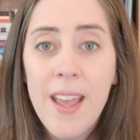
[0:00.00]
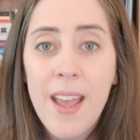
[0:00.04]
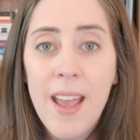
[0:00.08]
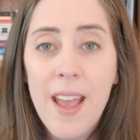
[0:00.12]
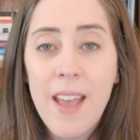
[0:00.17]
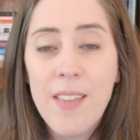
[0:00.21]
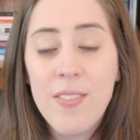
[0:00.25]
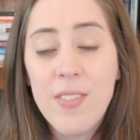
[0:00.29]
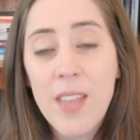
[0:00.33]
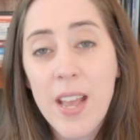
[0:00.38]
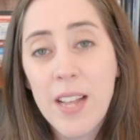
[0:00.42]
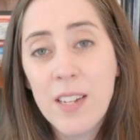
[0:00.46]

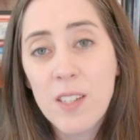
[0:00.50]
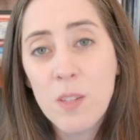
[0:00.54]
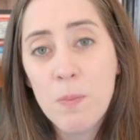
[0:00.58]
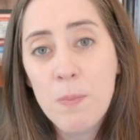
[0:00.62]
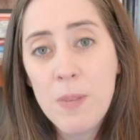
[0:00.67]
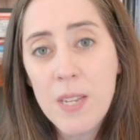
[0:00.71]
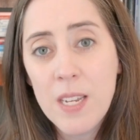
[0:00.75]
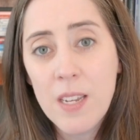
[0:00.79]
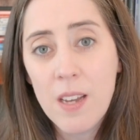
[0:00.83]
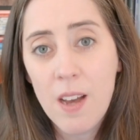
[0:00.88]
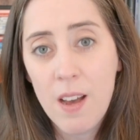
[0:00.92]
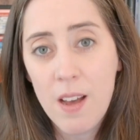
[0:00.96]
and that's
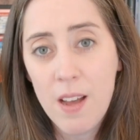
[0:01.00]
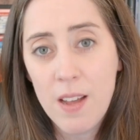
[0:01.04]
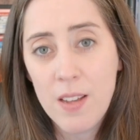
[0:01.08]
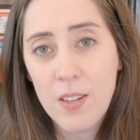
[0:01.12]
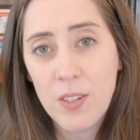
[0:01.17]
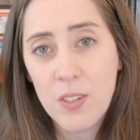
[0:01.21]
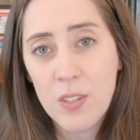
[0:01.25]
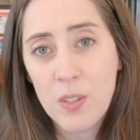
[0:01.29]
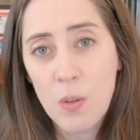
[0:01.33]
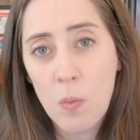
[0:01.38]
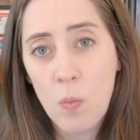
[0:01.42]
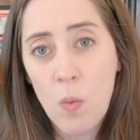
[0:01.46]

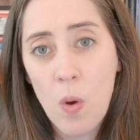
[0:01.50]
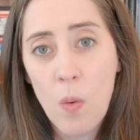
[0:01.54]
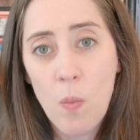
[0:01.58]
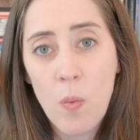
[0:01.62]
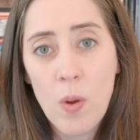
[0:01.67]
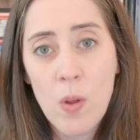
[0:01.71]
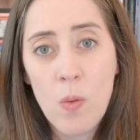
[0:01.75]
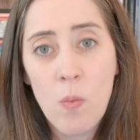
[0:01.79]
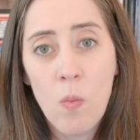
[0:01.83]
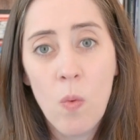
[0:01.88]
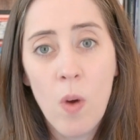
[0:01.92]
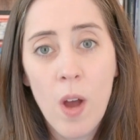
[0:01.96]
because what
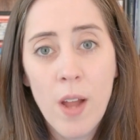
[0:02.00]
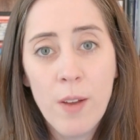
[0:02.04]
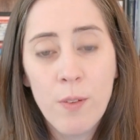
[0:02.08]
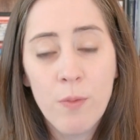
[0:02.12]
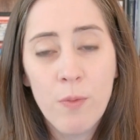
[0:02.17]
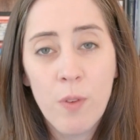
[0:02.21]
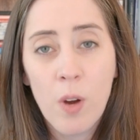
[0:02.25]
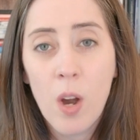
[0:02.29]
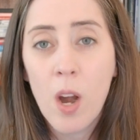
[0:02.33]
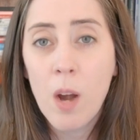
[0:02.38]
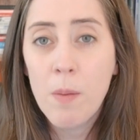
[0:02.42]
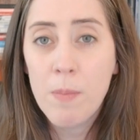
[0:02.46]
we want
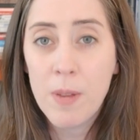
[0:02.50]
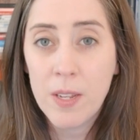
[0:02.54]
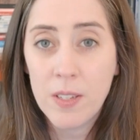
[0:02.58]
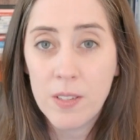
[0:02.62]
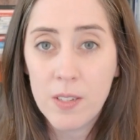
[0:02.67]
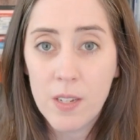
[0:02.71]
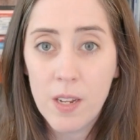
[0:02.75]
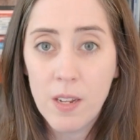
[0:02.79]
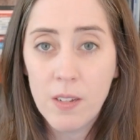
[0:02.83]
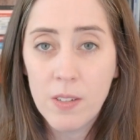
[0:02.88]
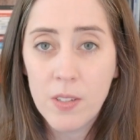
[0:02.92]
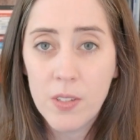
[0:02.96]
for our
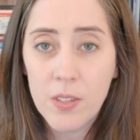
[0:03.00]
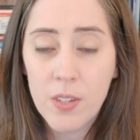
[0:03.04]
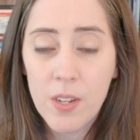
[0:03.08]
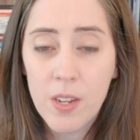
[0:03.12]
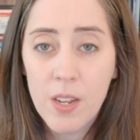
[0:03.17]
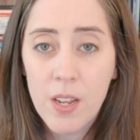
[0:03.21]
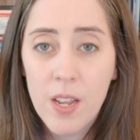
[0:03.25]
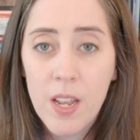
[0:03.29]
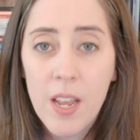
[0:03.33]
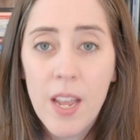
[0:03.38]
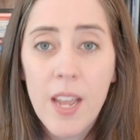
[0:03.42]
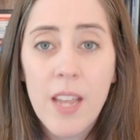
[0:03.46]
business
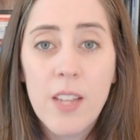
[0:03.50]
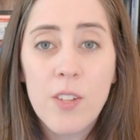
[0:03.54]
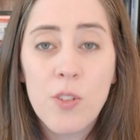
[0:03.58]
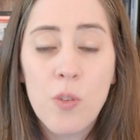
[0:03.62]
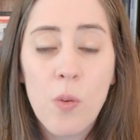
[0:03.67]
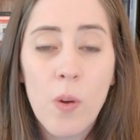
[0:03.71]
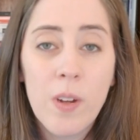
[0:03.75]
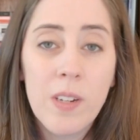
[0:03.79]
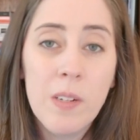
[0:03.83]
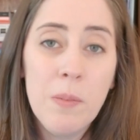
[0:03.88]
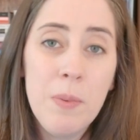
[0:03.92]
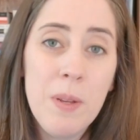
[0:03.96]
is
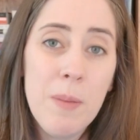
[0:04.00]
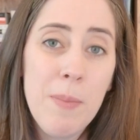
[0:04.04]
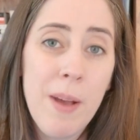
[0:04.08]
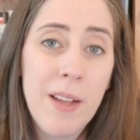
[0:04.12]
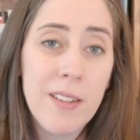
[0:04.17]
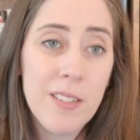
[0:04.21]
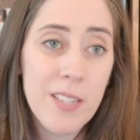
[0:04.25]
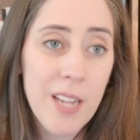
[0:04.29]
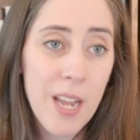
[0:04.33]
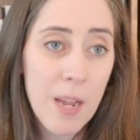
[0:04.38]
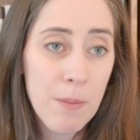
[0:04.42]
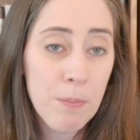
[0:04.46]
going to be
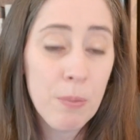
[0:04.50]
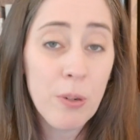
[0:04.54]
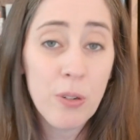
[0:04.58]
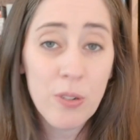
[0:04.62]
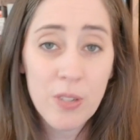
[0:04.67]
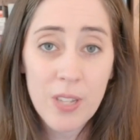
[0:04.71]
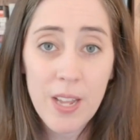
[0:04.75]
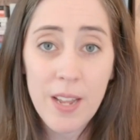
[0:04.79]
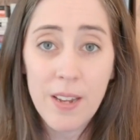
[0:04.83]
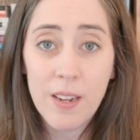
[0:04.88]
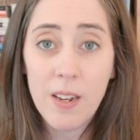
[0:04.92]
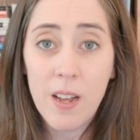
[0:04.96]
about
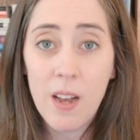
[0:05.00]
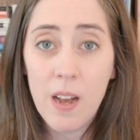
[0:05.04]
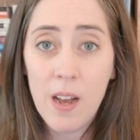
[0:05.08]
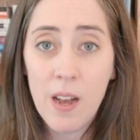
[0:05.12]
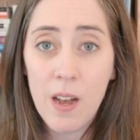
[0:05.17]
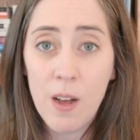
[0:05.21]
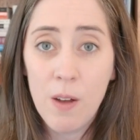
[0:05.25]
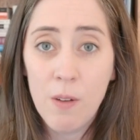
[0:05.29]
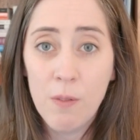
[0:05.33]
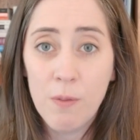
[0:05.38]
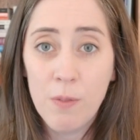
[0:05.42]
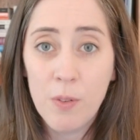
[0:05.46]
10%
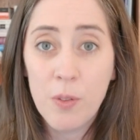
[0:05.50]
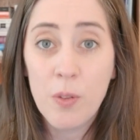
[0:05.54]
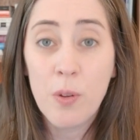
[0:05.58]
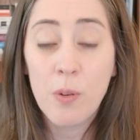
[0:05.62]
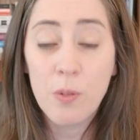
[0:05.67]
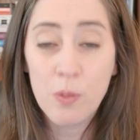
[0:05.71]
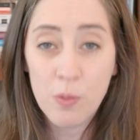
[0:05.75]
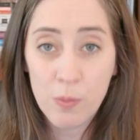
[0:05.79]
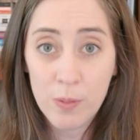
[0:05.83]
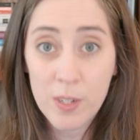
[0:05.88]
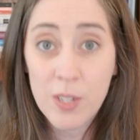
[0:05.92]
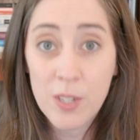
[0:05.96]
of
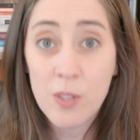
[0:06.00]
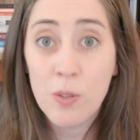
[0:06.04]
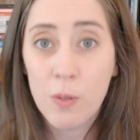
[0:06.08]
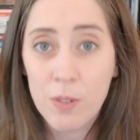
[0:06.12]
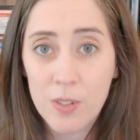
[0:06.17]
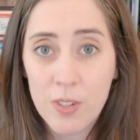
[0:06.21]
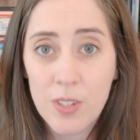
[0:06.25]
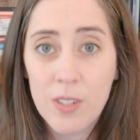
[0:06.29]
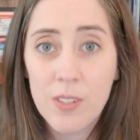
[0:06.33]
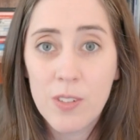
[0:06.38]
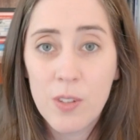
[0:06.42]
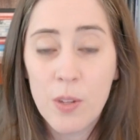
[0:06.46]
those
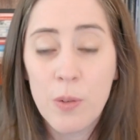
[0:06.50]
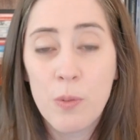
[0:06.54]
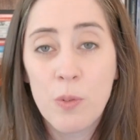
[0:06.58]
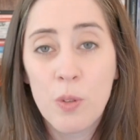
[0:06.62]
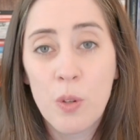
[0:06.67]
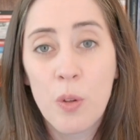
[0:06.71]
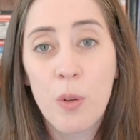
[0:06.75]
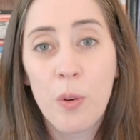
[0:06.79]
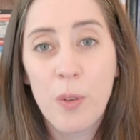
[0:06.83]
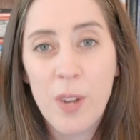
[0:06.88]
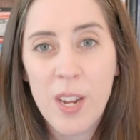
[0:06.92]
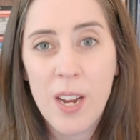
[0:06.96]
resources, those
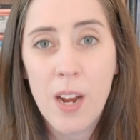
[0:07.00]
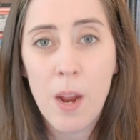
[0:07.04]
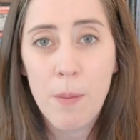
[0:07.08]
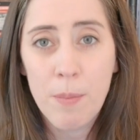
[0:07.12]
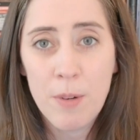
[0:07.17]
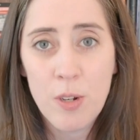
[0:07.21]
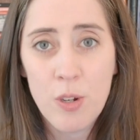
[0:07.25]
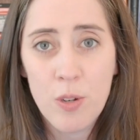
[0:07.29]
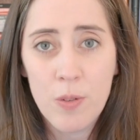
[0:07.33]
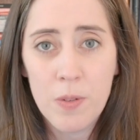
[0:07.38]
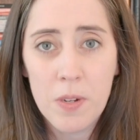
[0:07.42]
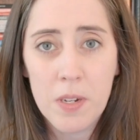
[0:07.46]
learning
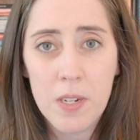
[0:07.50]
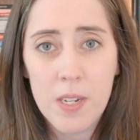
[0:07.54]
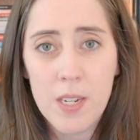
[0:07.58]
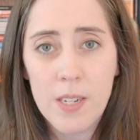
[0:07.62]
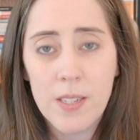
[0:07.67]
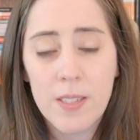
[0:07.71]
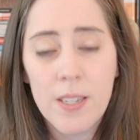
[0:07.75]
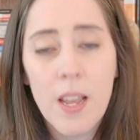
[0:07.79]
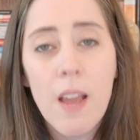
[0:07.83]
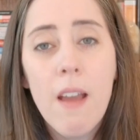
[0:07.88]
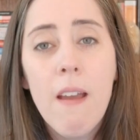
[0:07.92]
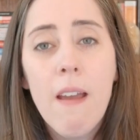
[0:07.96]

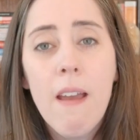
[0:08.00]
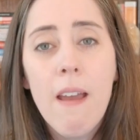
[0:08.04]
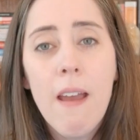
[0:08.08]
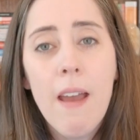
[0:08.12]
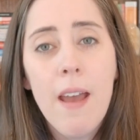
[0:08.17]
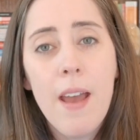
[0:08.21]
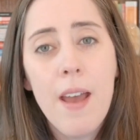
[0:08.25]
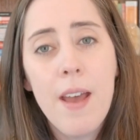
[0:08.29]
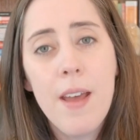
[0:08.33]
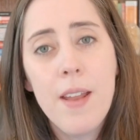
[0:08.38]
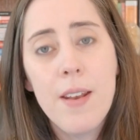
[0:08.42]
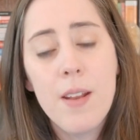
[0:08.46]
opportunities,
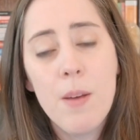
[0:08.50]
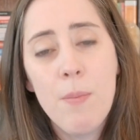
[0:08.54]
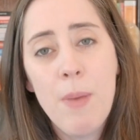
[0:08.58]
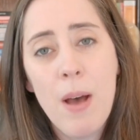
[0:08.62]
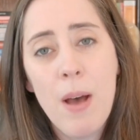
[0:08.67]
and about